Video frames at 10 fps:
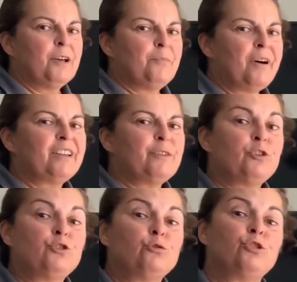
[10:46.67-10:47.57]
But if
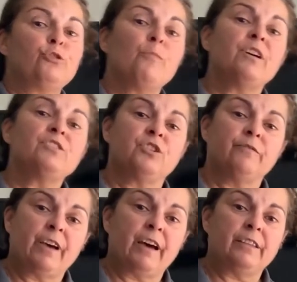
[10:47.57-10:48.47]
you do too much
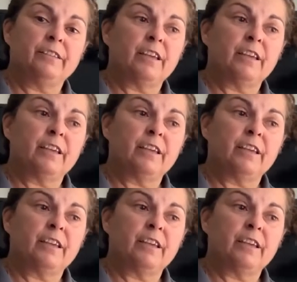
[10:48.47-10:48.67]
of that,